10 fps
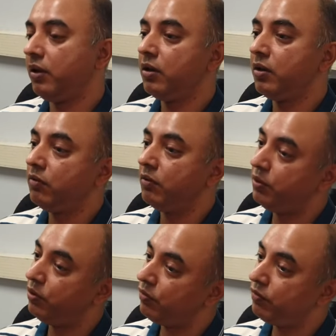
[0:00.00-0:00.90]
Okay? We
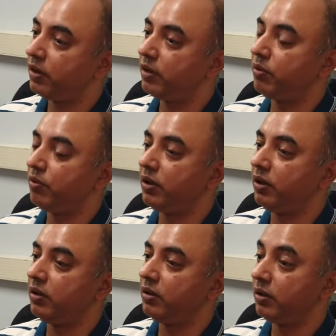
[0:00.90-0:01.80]
purify the
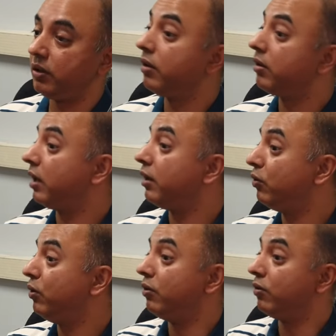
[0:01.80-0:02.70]
protein. As I
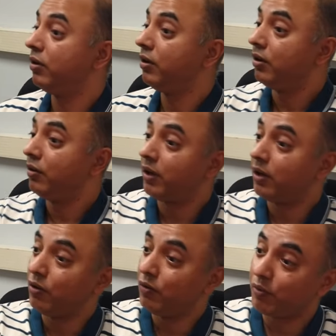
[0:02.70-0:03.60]
told you, we
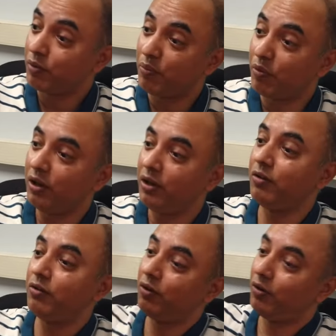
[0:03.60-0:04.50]
can go from the
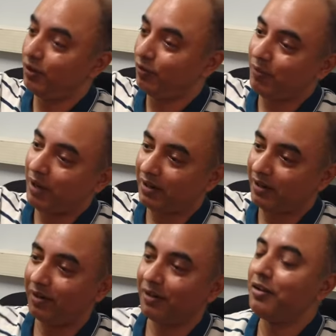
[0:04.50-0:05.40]
molecule all the way back
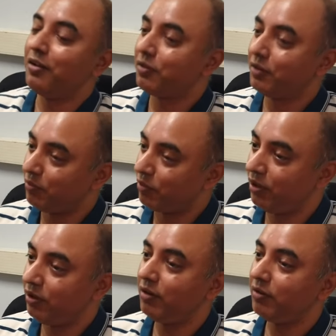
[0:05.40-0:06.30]
there. So the
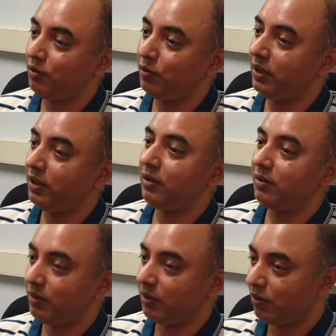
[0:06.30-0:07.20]
molecule is
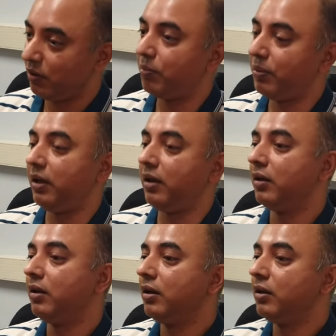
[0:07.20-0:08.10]
doing the copying.
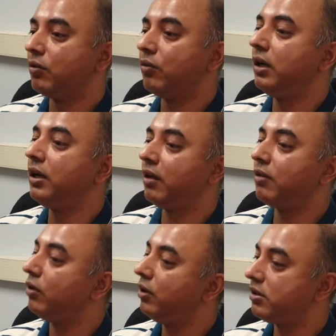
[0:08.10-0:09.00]
So it
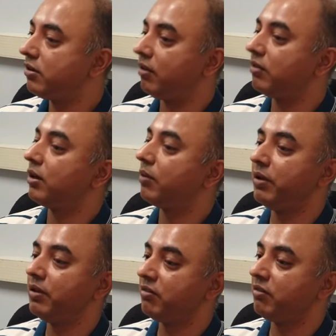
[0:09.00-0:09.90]
has all the tricks
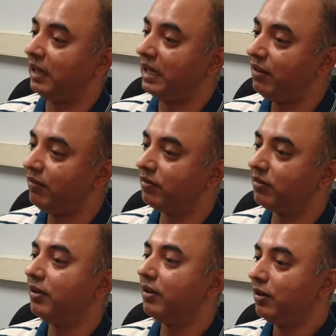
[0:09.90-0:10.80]
up its
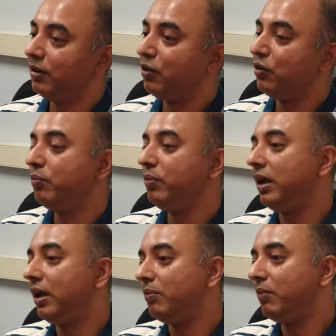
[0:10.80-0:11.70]
sleeves to
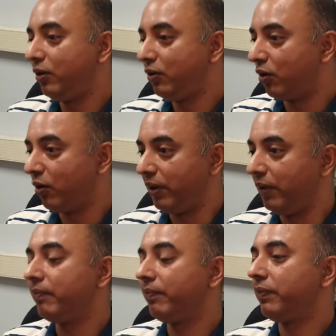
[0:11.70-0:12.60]
be able to copy.
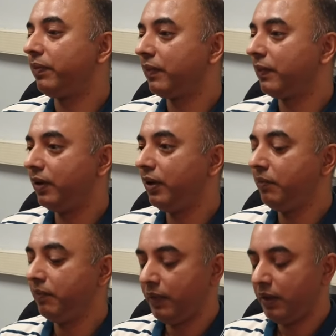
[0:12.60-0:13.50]
Right?